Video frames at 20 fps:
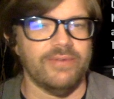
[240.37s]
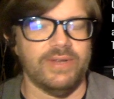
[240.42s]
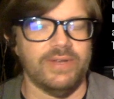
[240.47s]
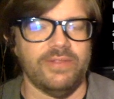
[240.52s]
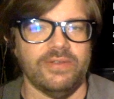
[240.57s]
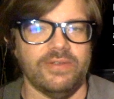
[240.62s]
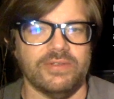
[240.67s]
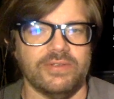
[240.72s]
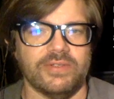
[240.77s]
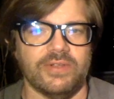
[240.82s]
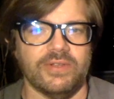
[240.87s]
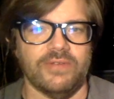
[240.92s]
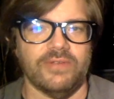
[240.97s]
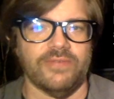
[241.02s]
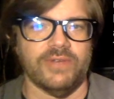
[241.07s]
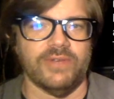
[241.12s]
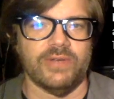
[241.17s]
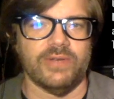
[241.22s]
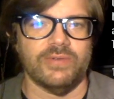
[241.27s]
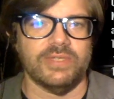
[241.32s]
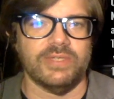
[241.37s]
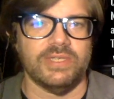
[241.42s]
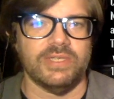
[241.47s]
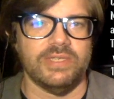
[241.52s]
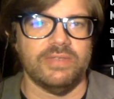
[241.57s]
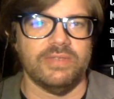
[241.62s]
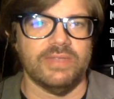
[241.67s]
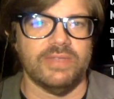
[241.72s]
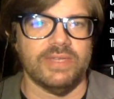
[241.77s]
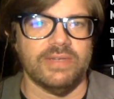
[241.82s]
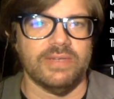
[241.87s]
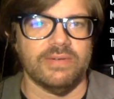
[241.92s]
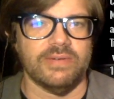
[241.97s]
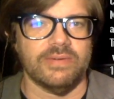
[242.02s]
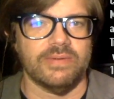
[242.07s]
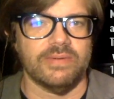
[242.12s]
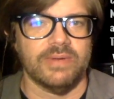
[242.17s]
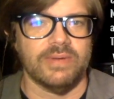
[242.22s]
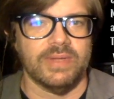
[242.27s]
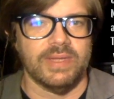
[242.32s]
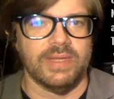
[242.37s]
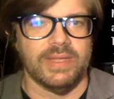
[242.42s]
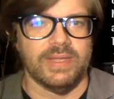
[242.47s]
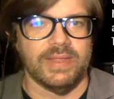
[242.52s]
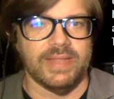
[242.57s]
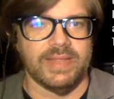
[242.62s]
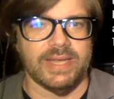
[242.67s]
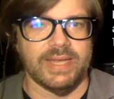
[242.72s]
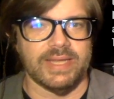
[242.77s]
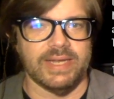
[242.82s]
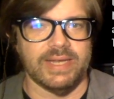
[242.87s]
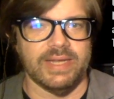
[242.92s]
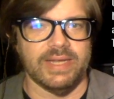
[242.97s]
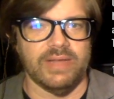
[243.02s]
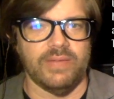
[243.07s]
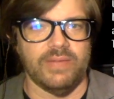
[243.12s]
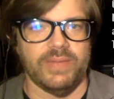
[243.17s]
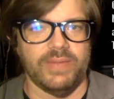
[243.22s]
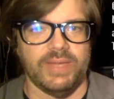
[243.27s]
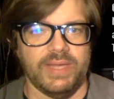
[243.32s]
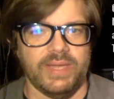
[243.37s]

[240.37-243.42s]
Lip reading: of those low frequencies, then that can help.